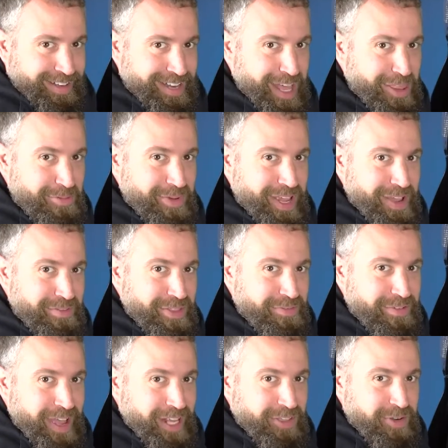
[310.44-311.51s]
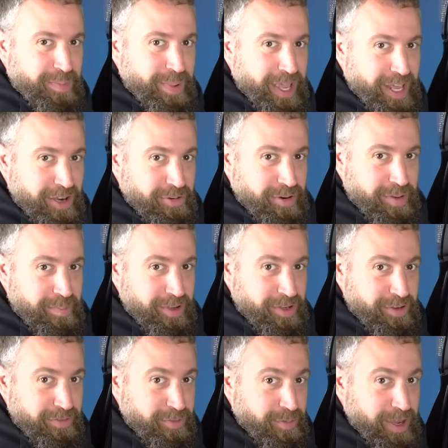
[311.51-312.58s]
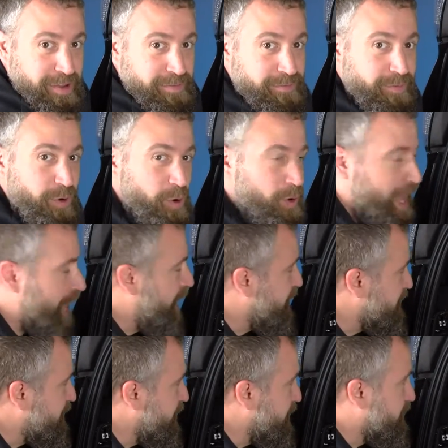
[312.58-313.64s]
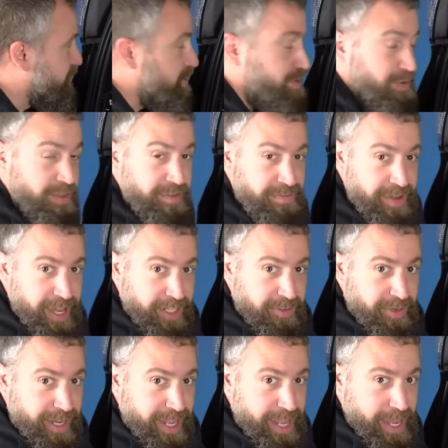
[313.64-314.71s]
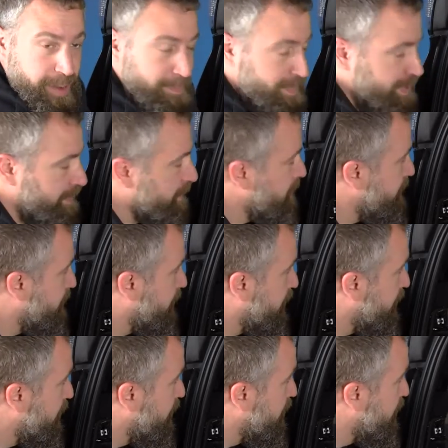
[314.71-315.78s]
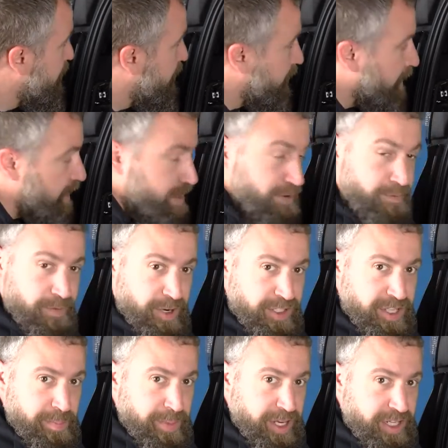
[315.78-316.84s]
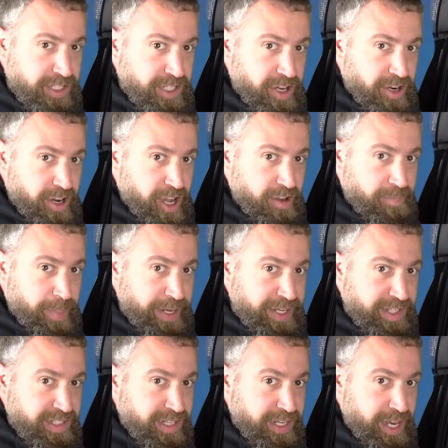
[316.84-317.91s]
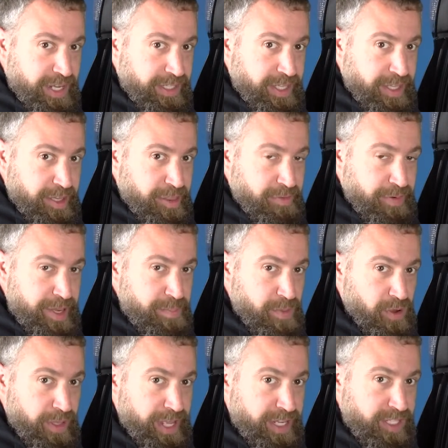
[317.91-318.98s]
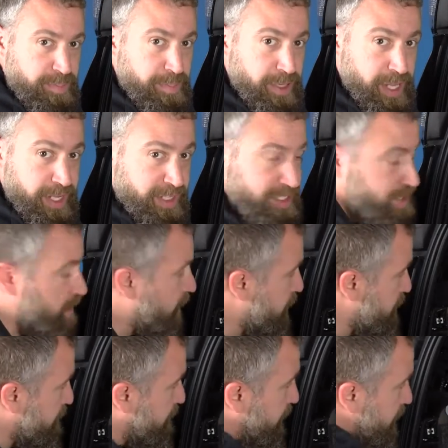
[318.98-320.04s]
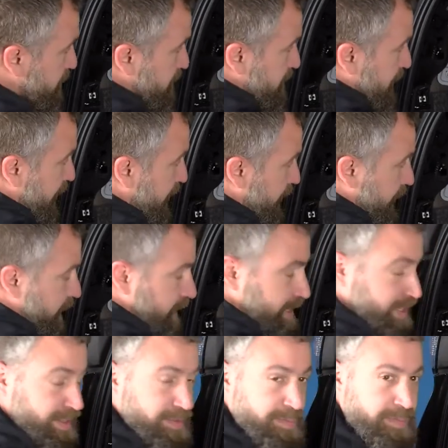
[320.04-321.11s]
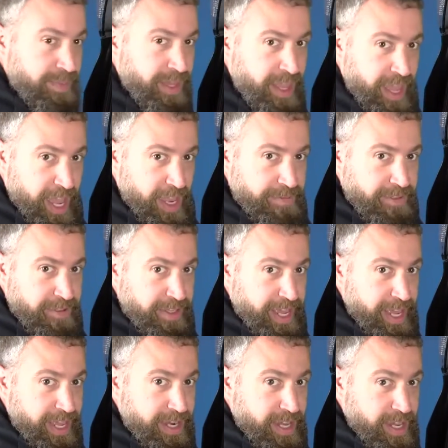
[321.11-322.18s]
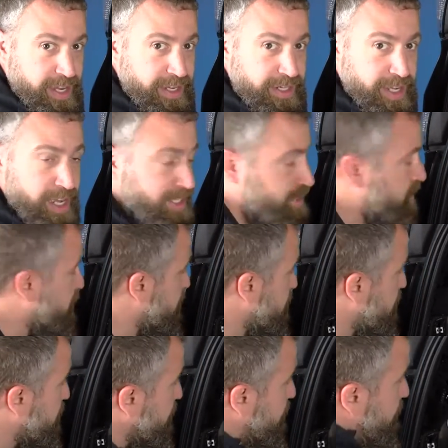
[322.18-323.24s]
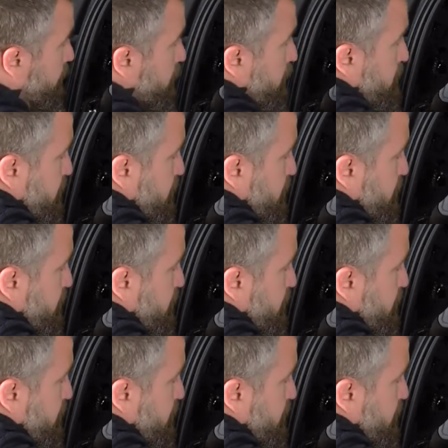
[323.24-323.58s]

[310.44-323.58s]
Now that we have the factory panel removed, we have full access to the factory amp. First, I'm going to start off by disconnecting the 3 Molex plugs on the far side. After that, I'm going to unscrew the 4